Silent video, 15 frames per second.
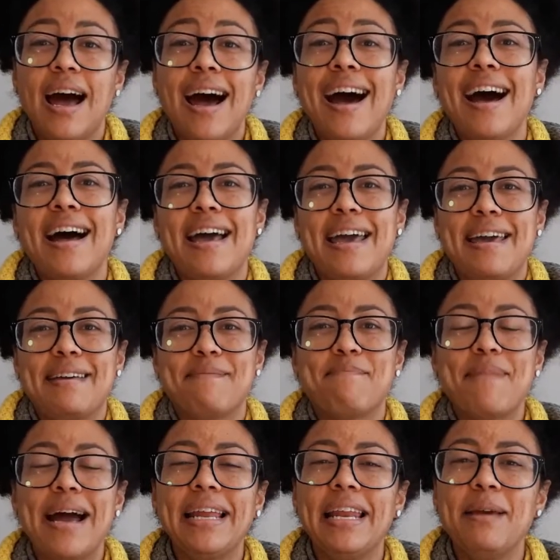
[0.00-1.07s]
Hi,
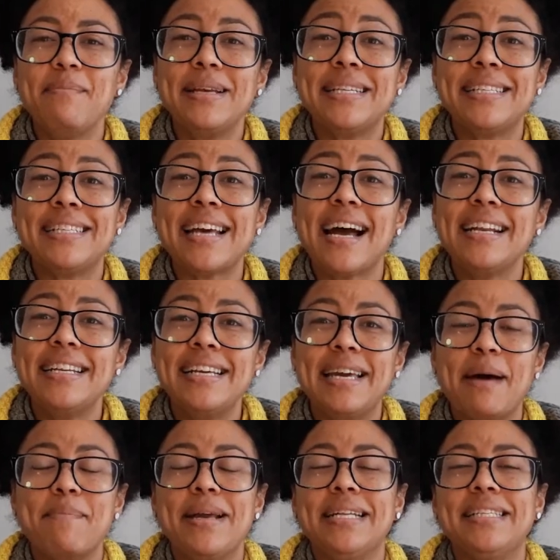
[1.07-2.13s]
my name is Thandi
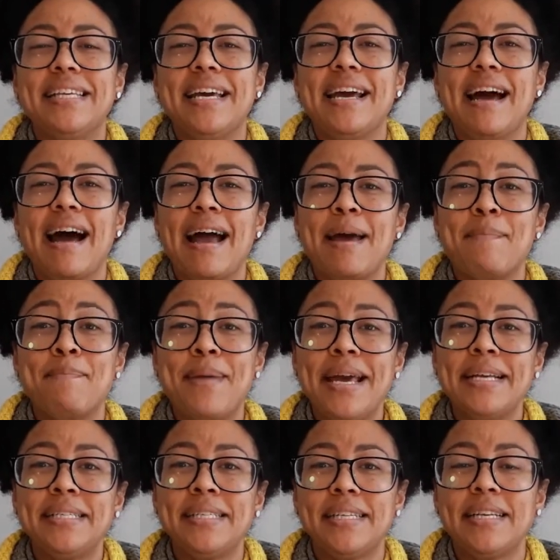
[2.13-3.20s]
Gamedze. I am
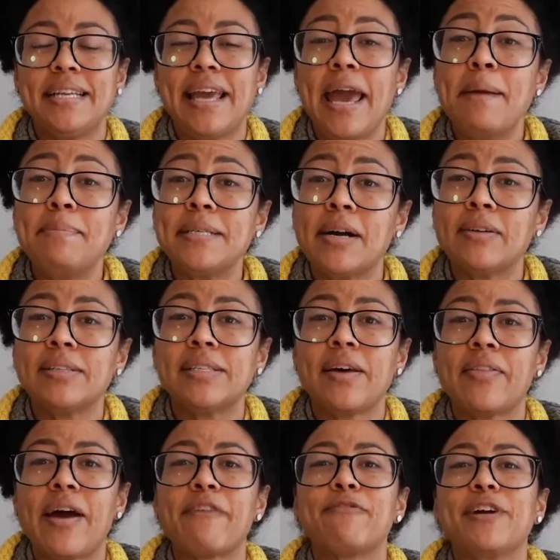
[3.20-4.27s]
based in Cape Town,
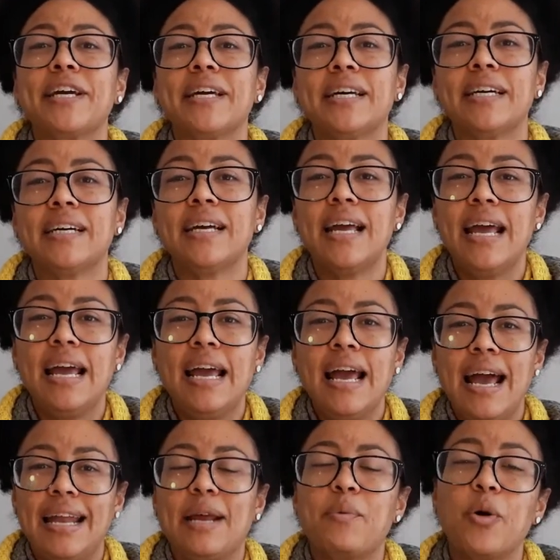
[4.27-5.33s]
South Africa,
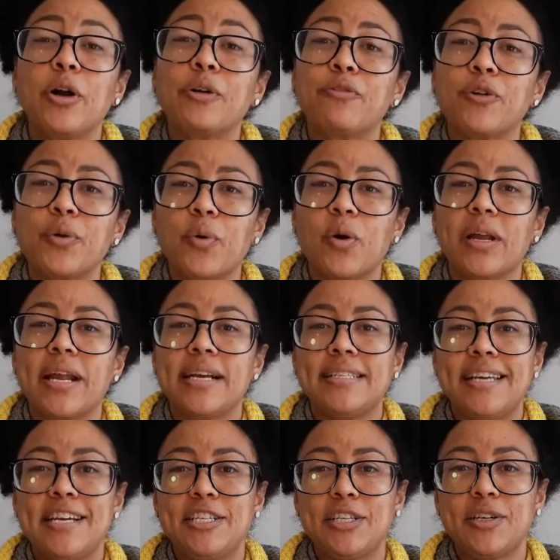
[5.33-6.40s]
and I work for an
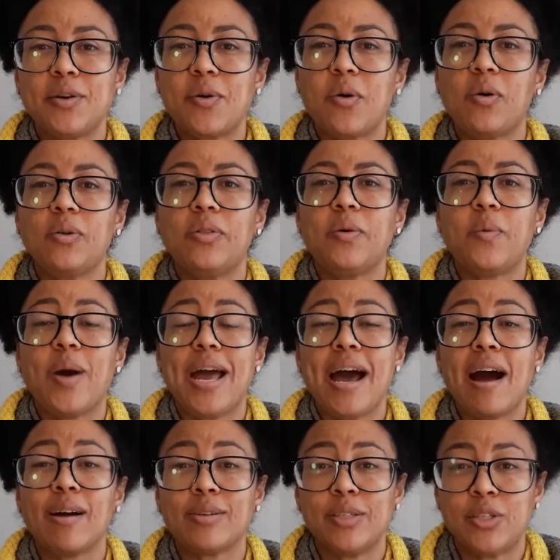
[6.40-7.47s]
organization called the
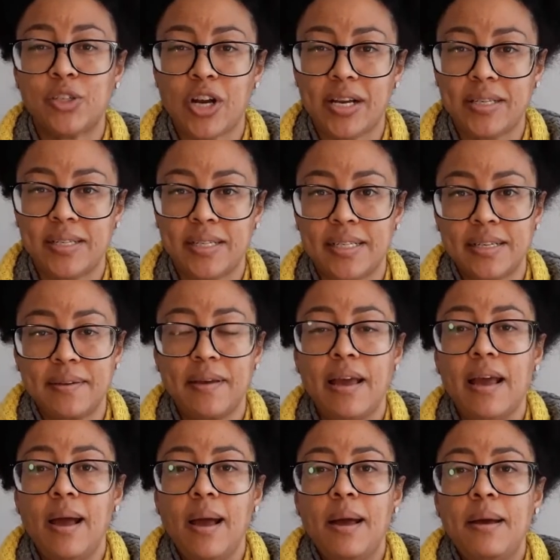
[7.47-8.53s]
Warehouse Trust.
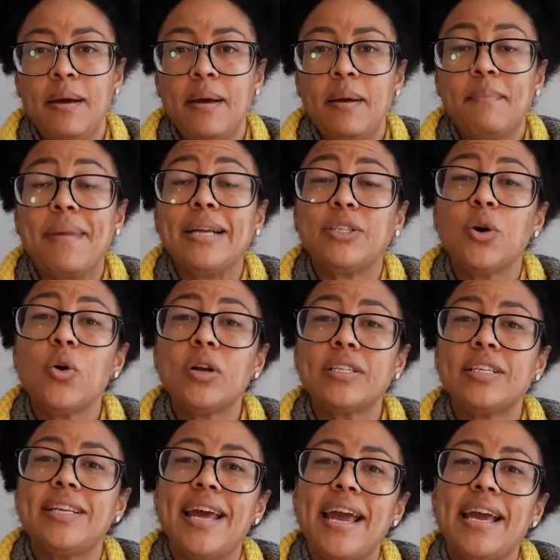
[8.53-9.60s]
My talk
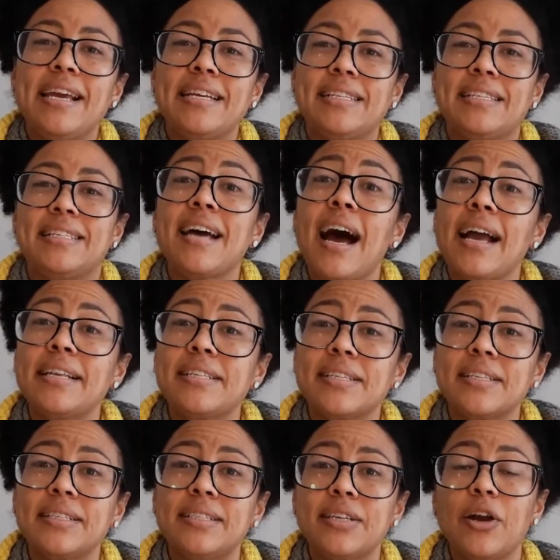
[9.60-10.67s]
today is
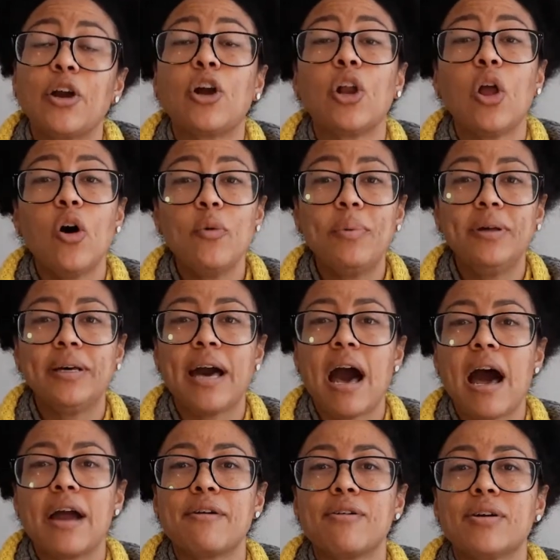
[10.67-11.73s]
titled A Global
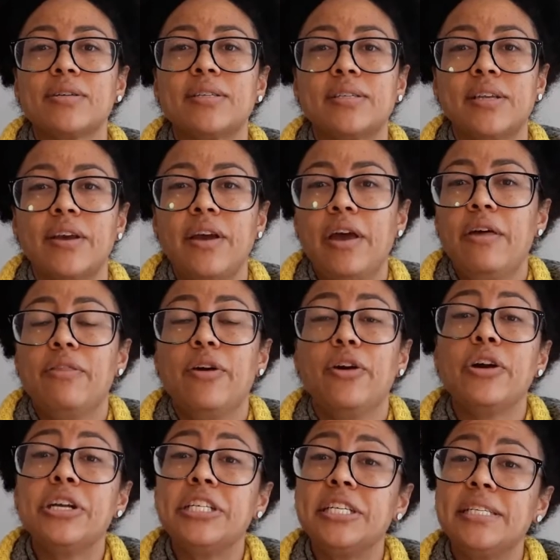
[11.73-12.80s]
Kairos, the
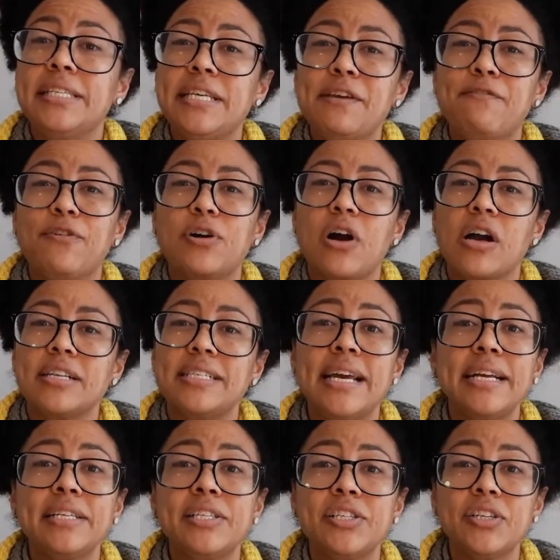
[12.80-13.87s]
Urgency for
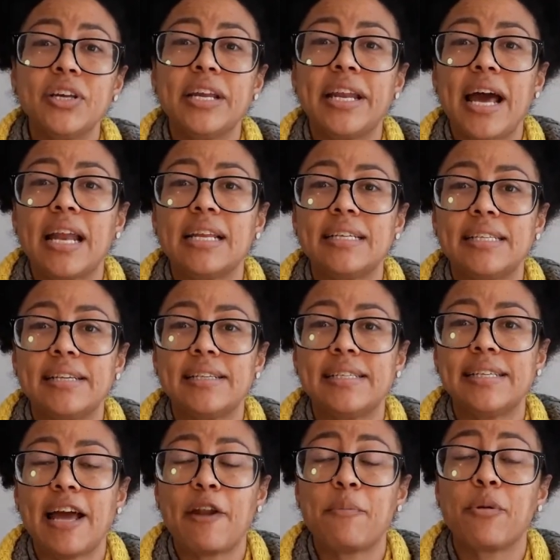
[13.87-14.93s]
Contextual
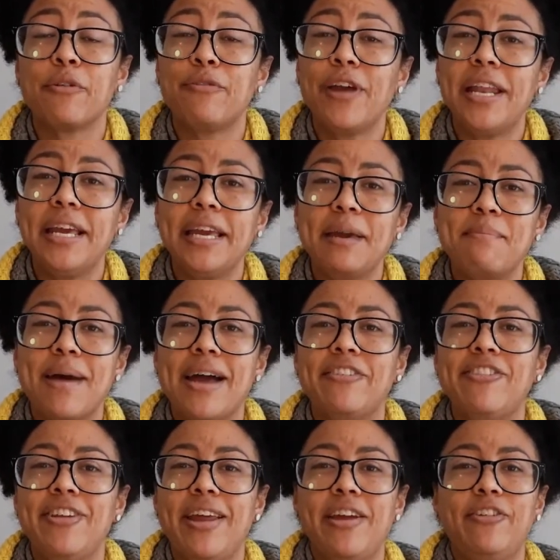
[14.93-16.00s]
Analysis and Prophetic
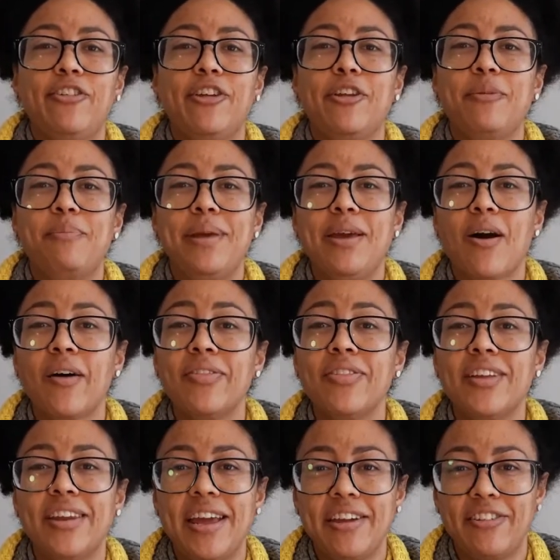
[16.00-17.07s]
Imagination Beyond
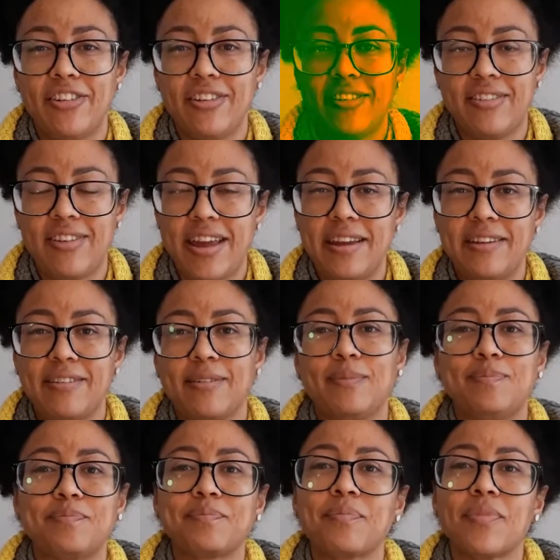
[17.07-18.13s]
the Nation State.
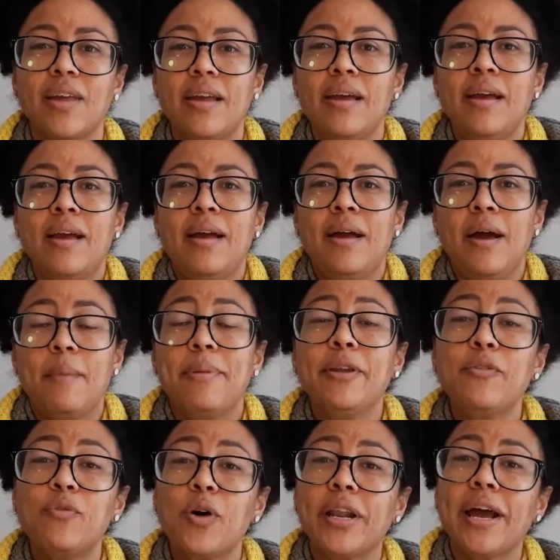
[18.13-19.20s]
A bit
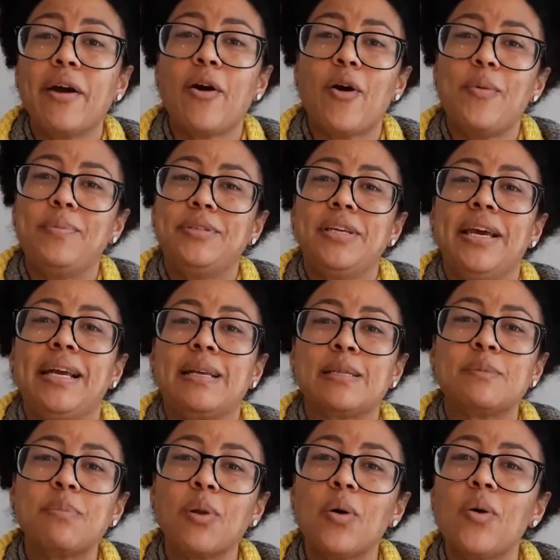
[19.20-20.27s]
of what I hope to
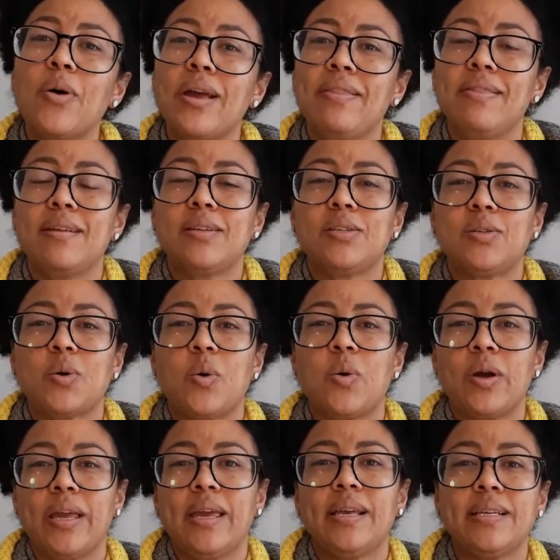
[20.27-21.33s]
explore in this
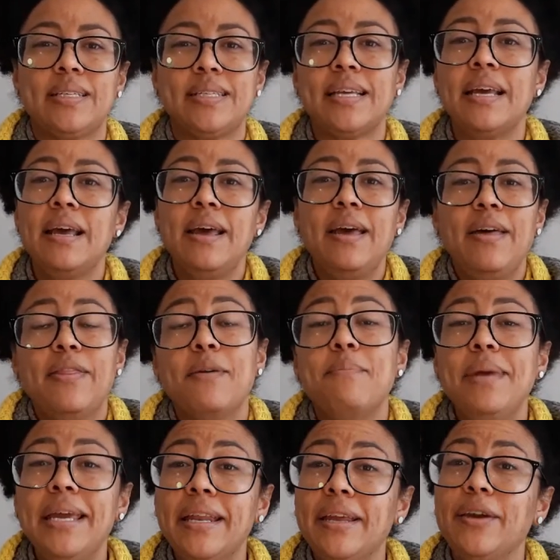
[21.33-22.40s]
talk is the
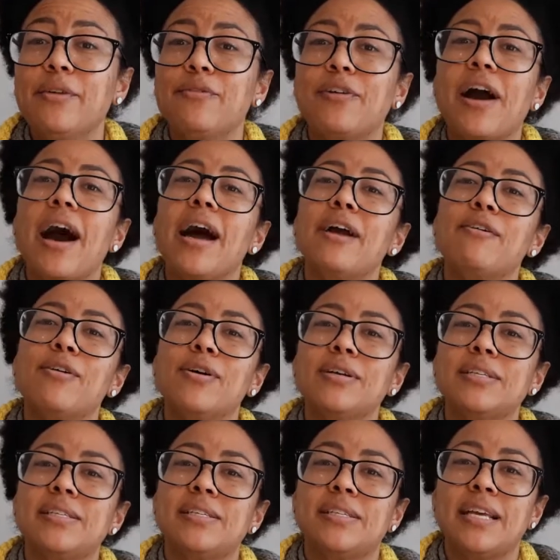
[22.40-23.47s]
meaning of
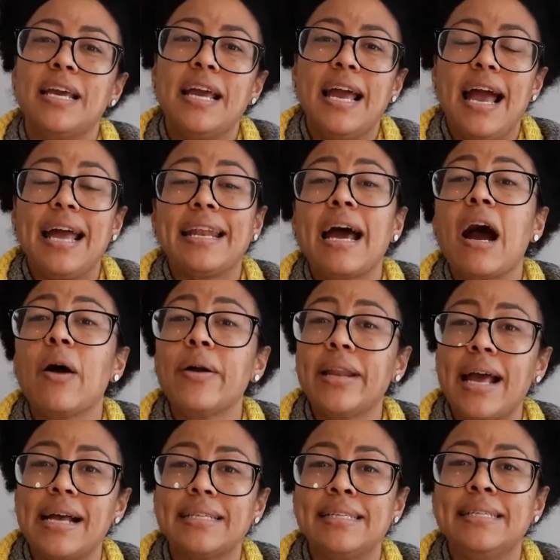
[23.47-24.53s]
Kairos and how it
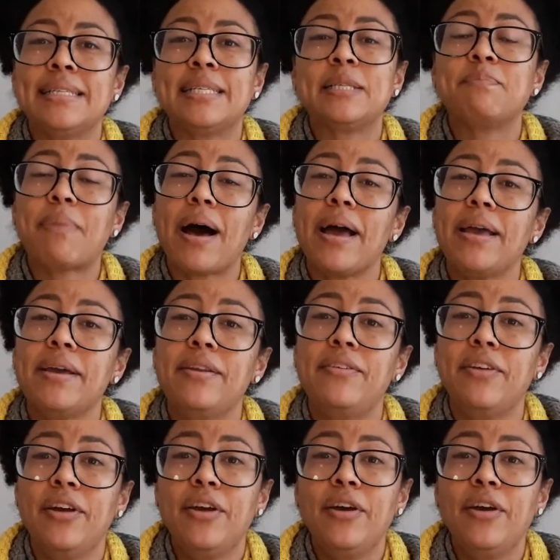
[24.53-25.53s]
has inspired